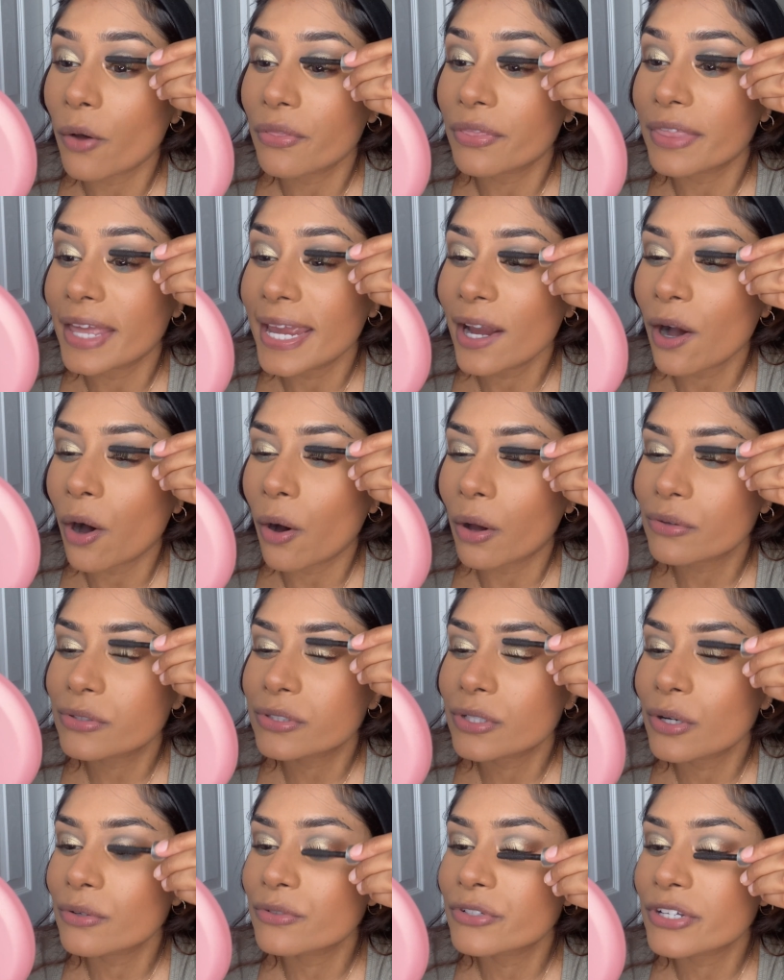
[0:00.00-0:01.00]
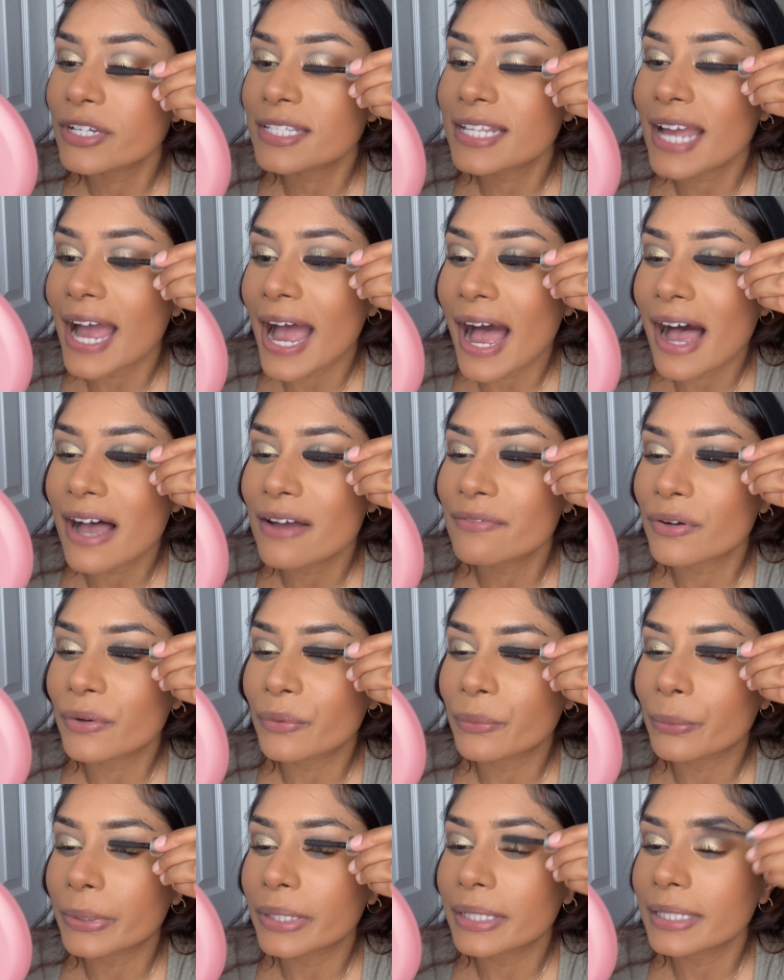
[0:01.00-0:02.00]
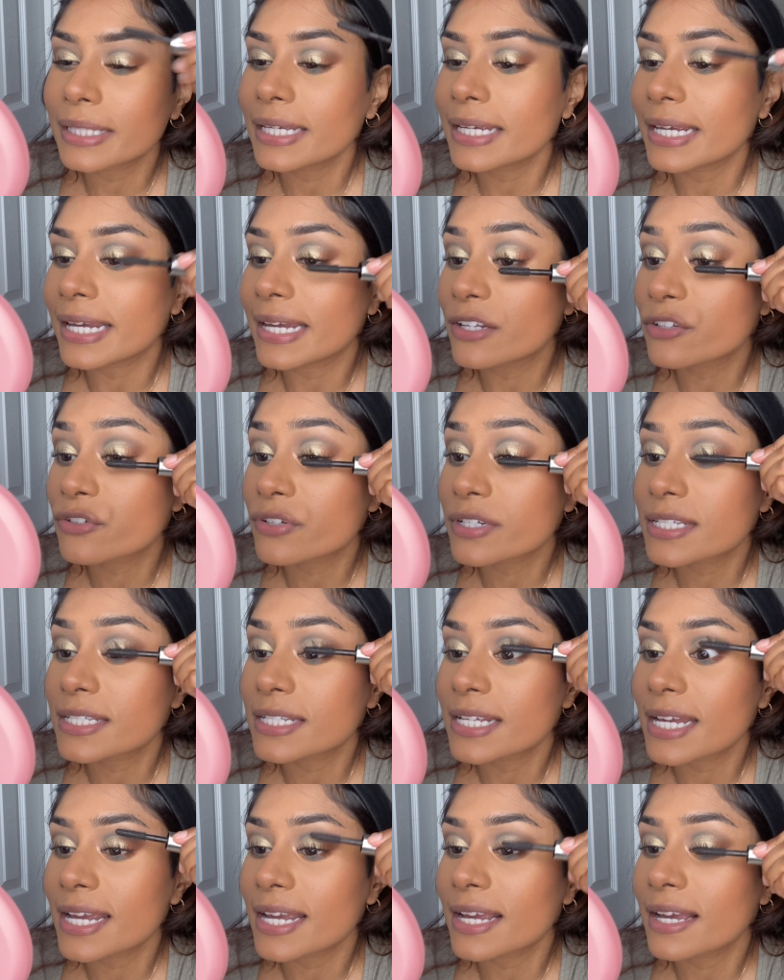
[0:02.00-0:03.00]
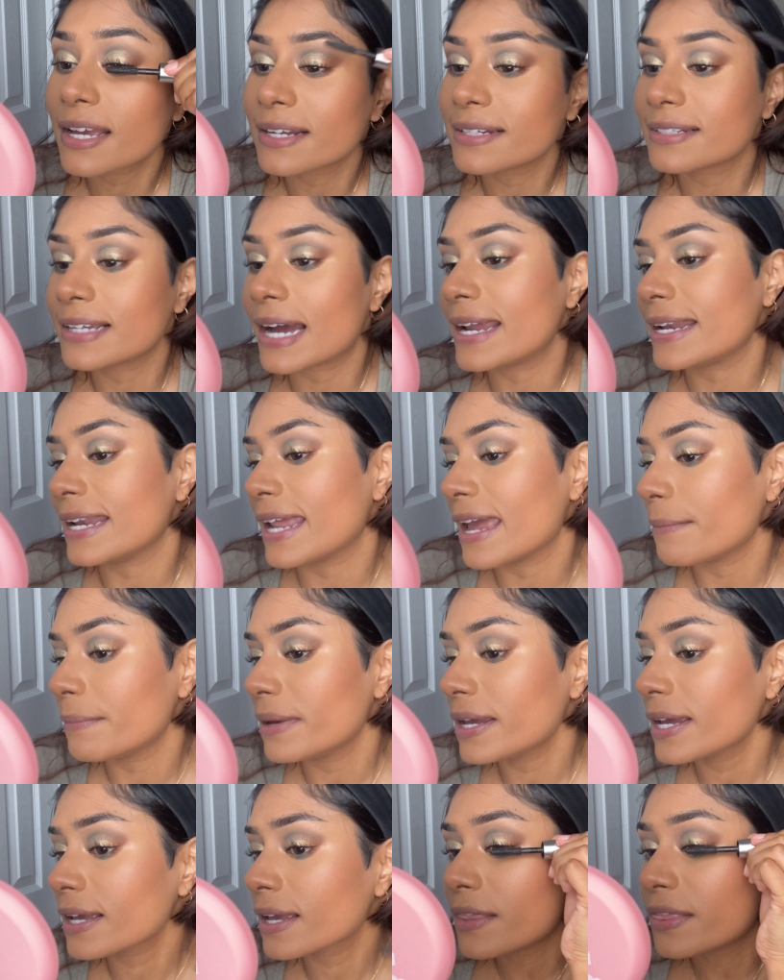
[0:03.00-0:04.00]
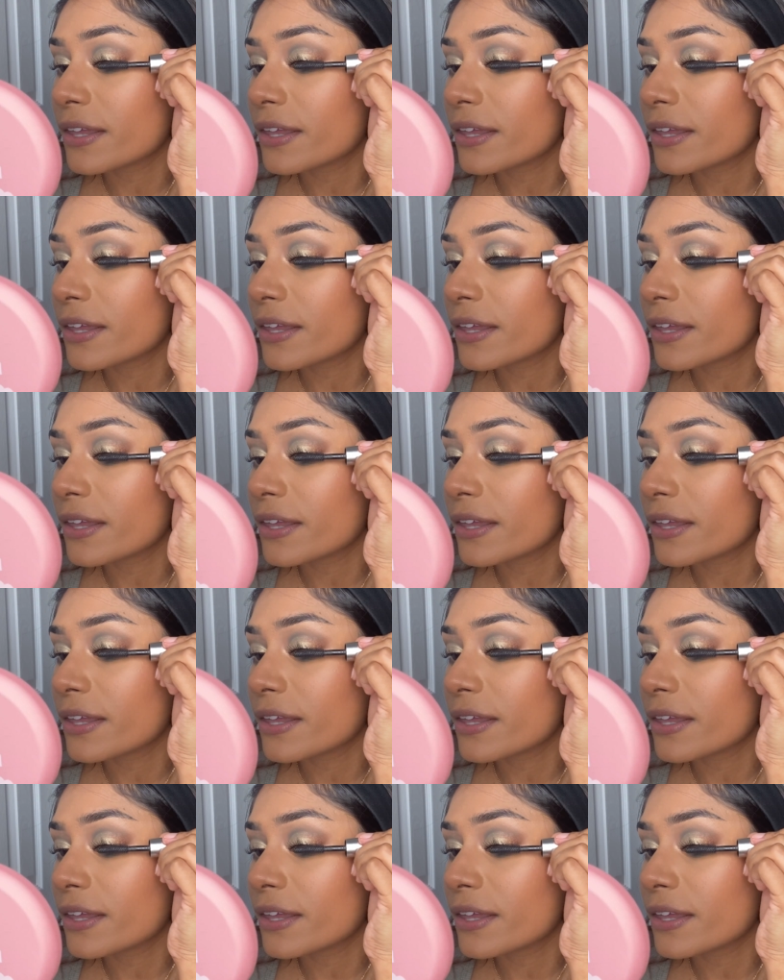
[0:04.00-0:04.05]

They also just have a really interesting dynamic.